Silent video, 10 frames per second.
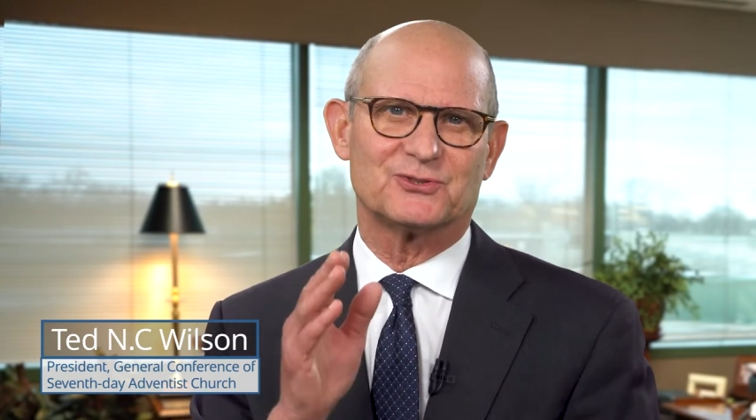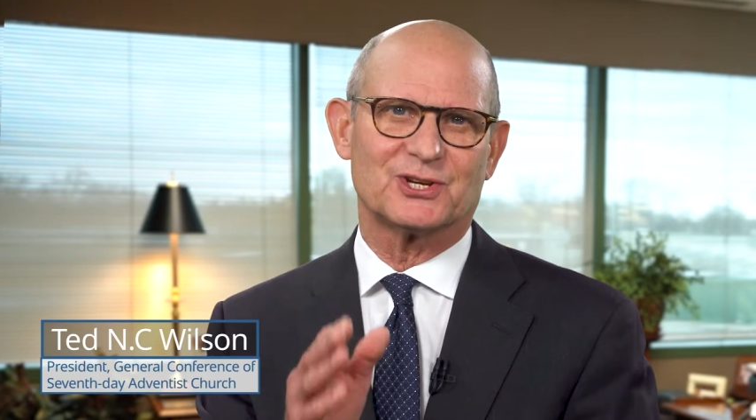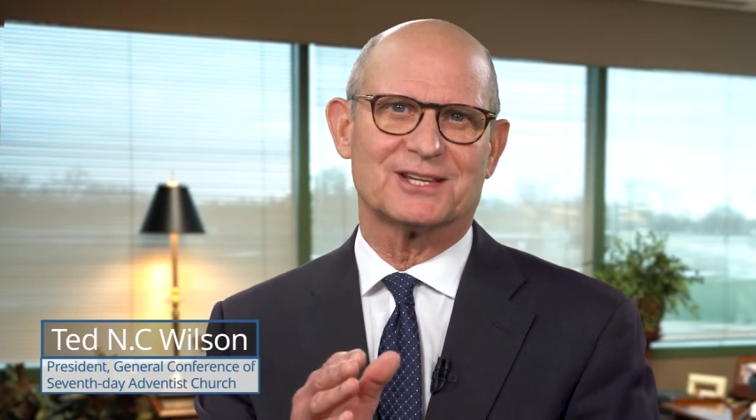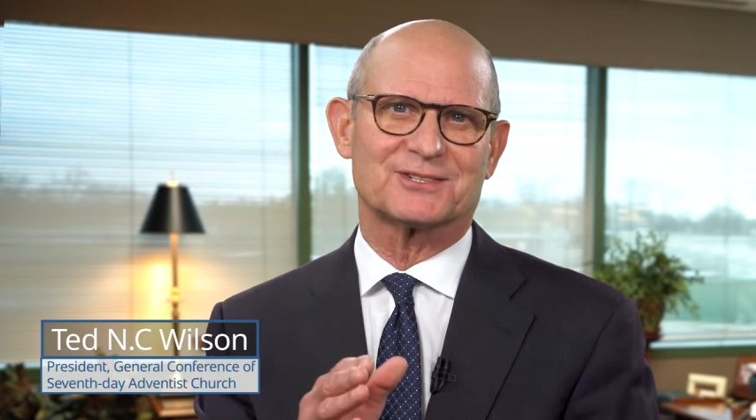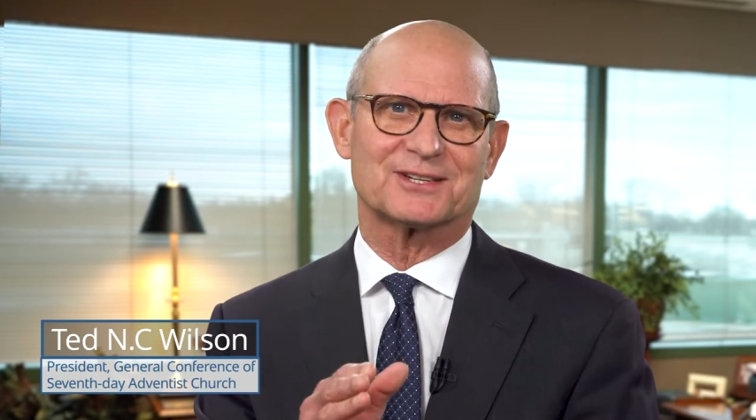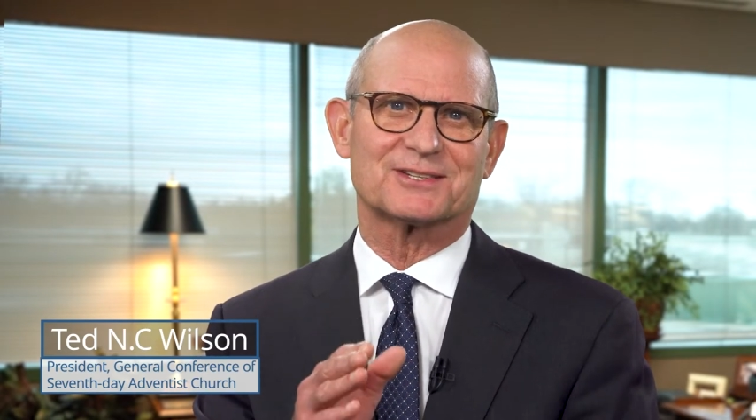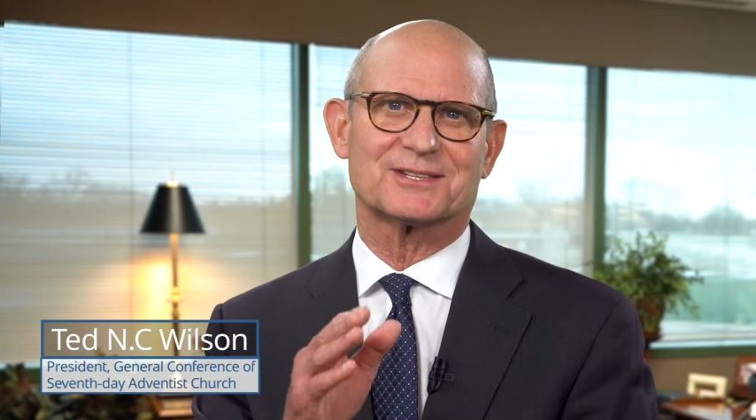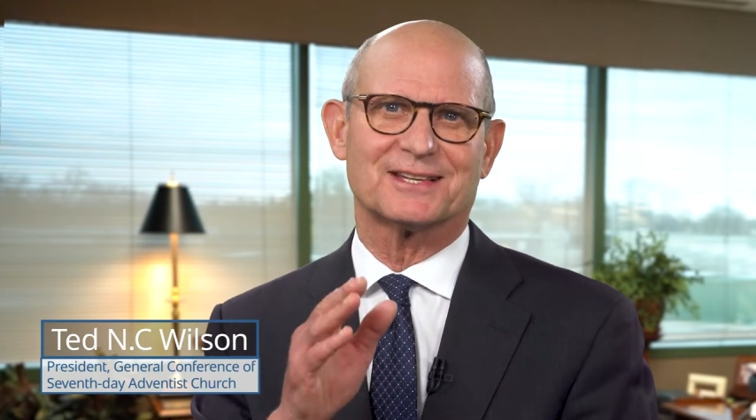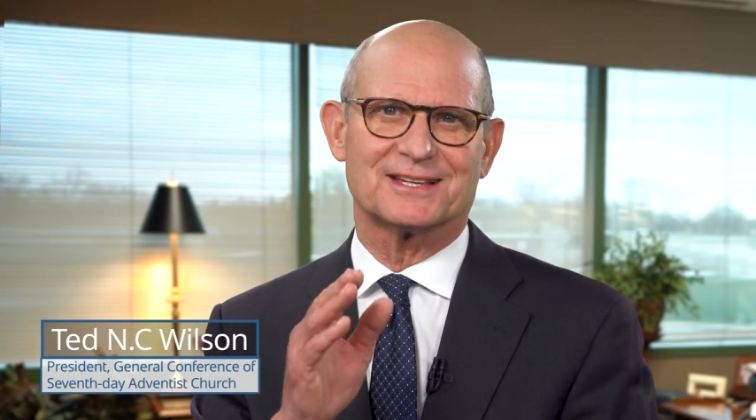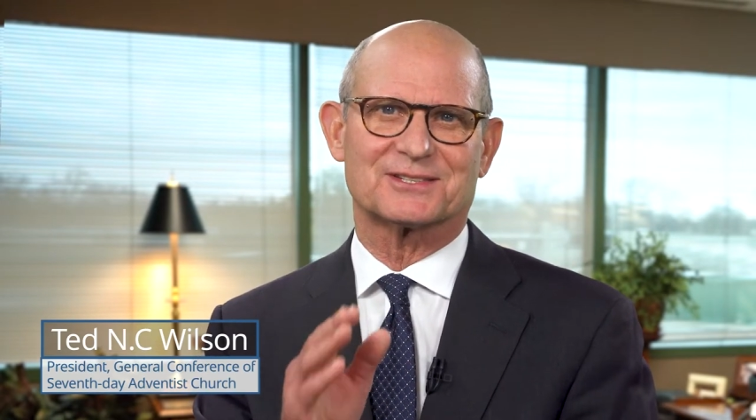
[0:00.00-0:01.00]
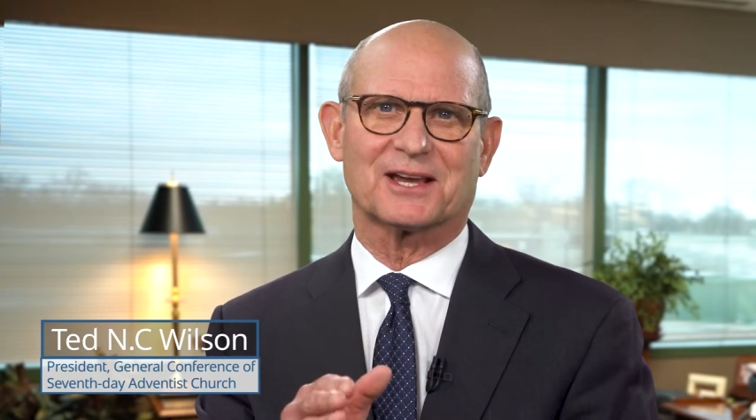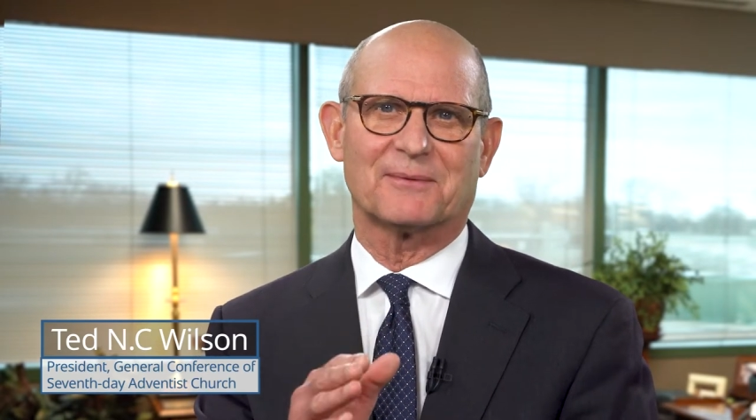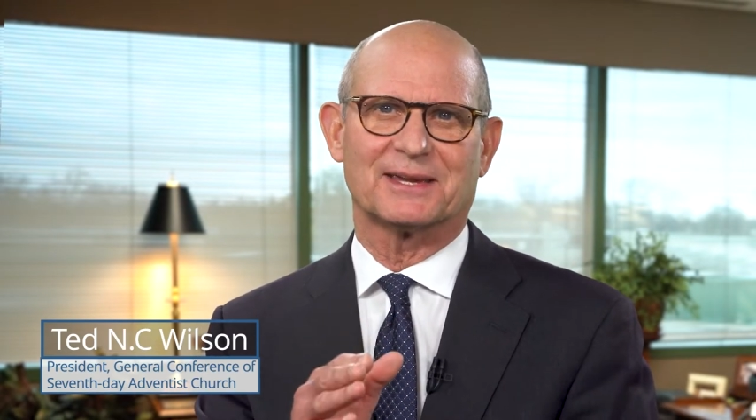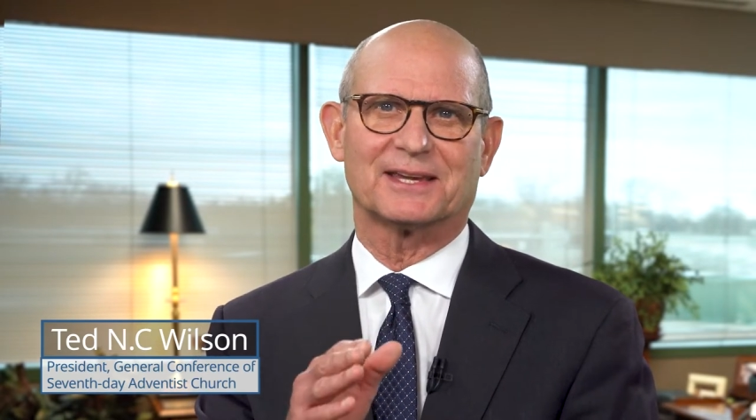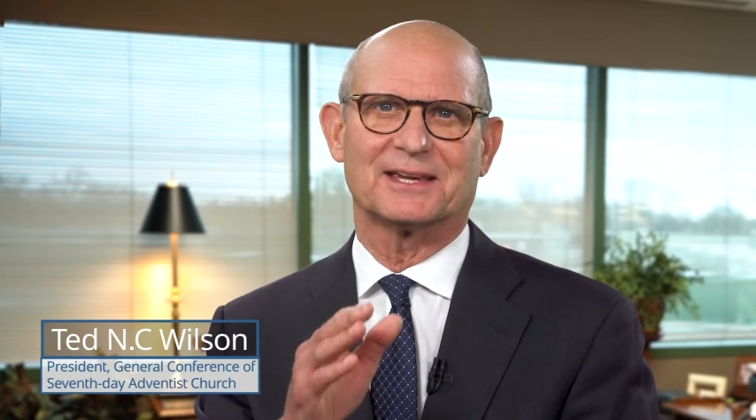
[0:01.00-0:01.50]
Jesus is
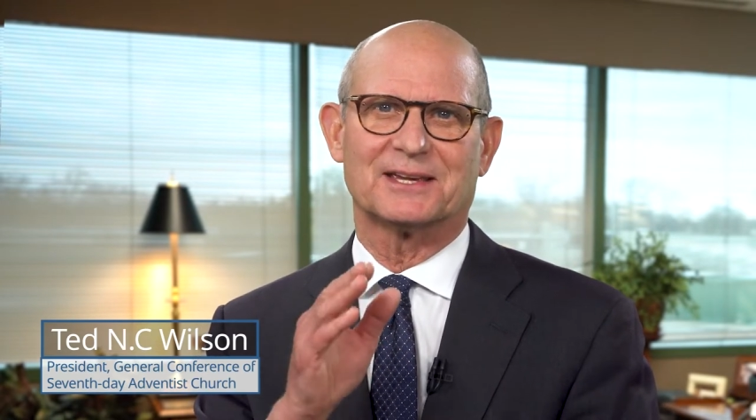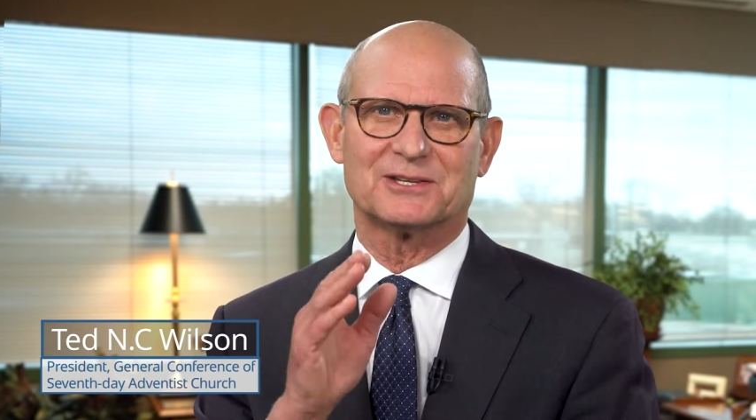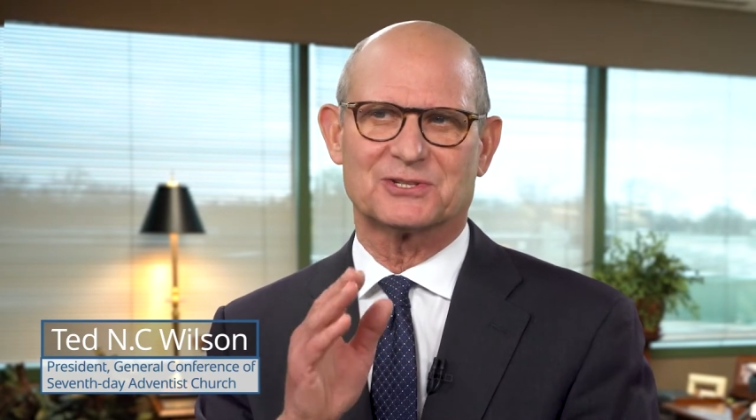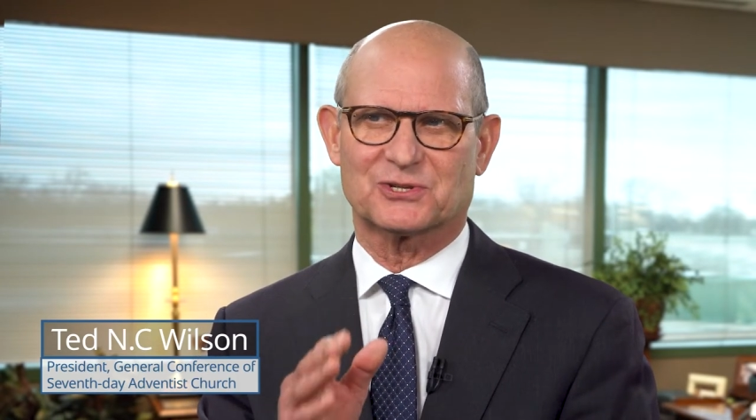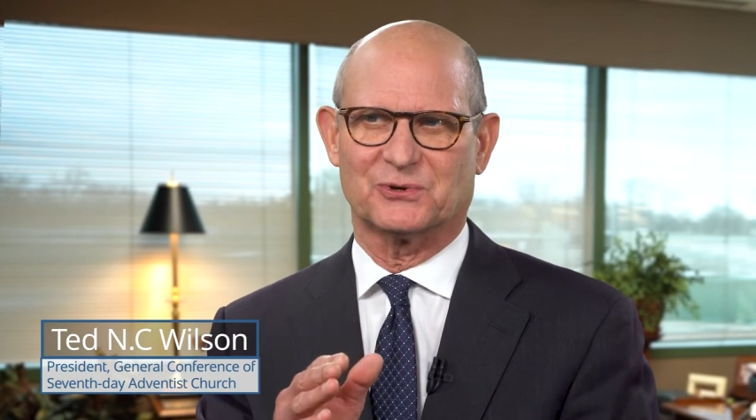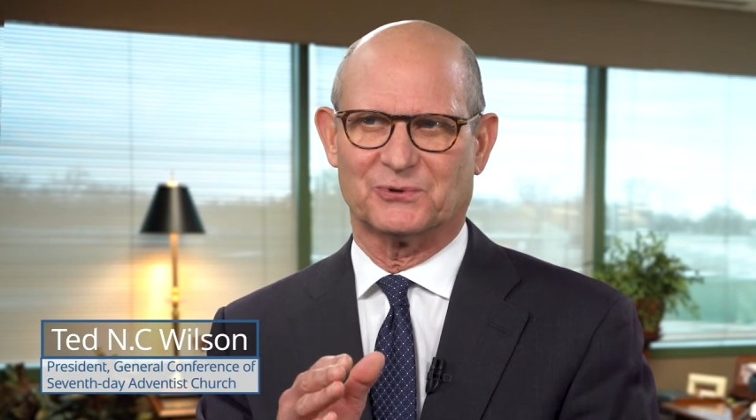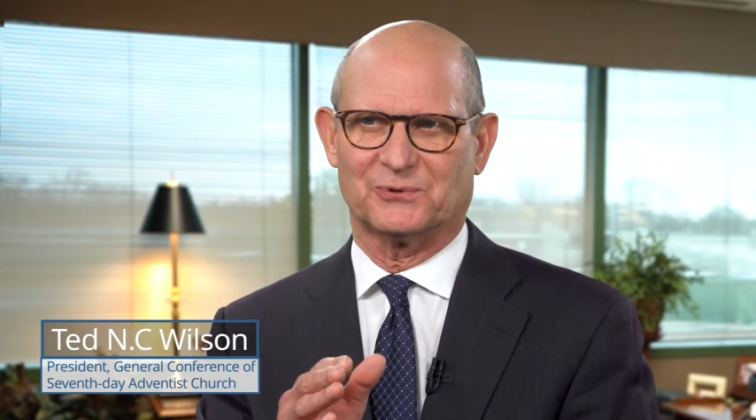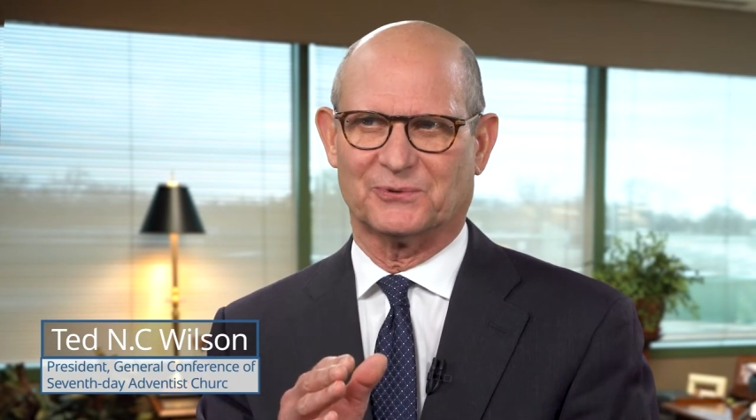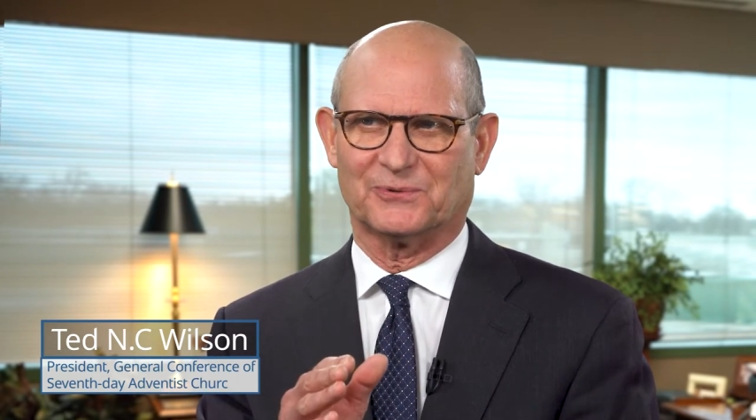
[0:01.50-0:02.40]
coming soon.